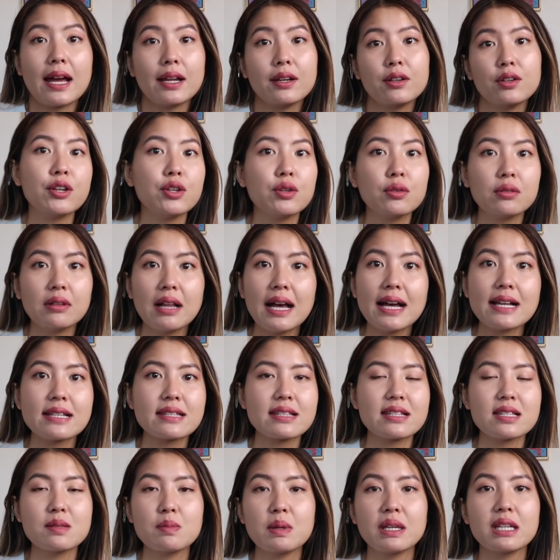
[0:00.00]
add new
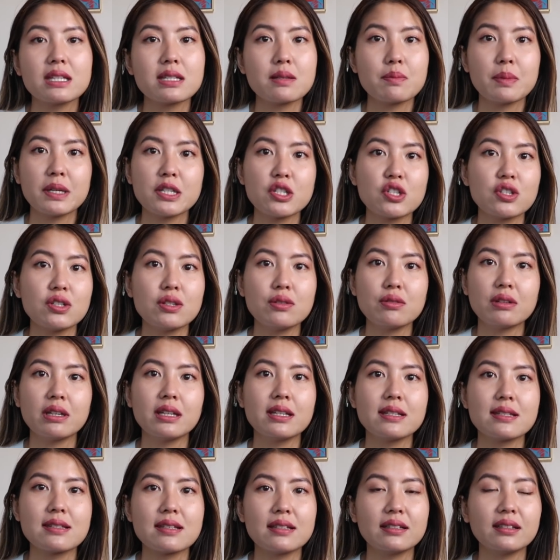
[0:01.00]
classes because a bunch of new
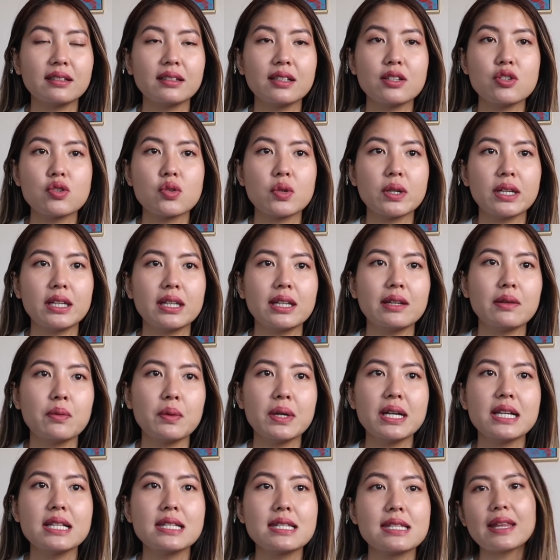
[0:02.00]
kids suddenly join at
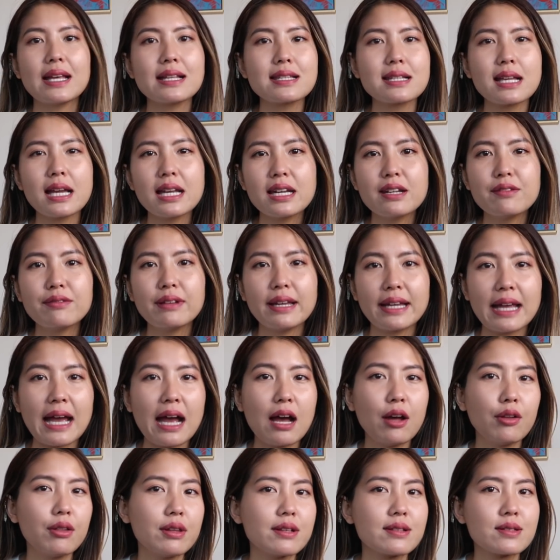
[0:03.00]
once. That's kind of like
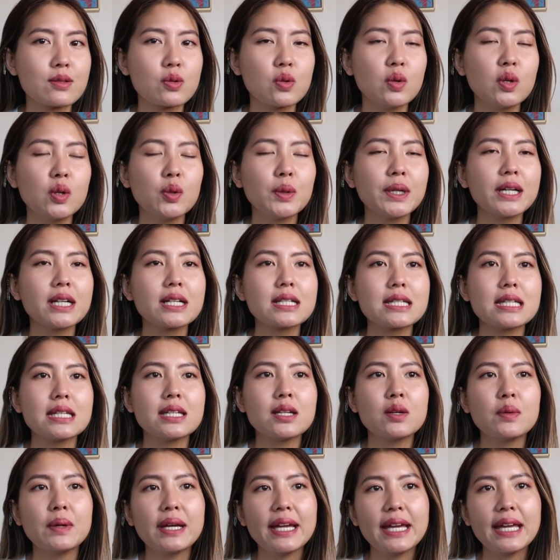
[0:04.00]
how this school worked
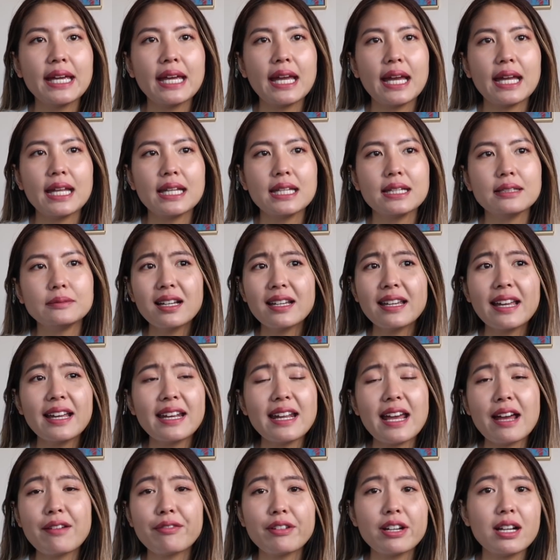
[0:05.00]
in a way, and
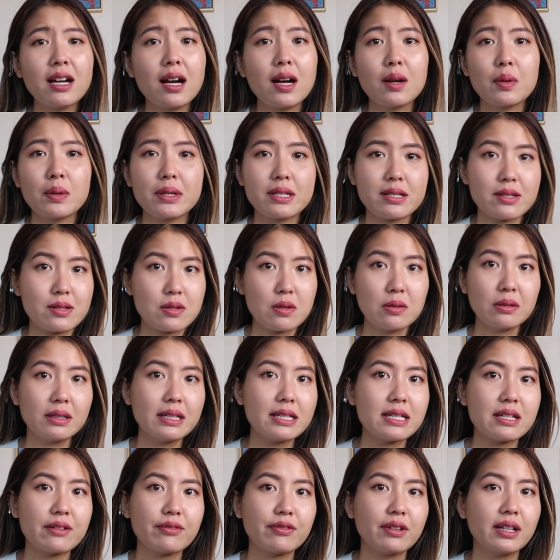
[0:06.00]
again, every Hagwon is
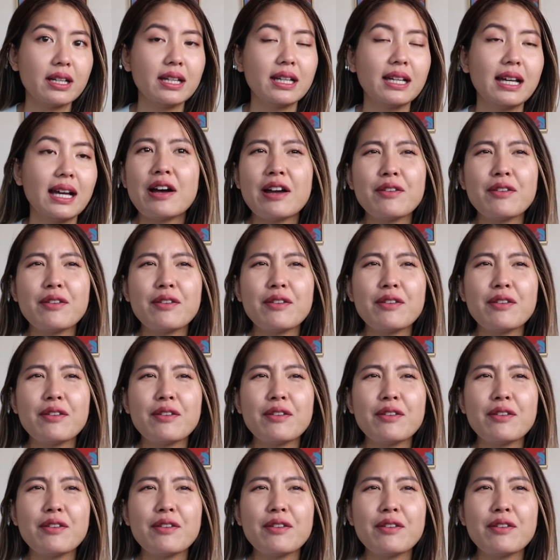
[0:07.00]
totally different.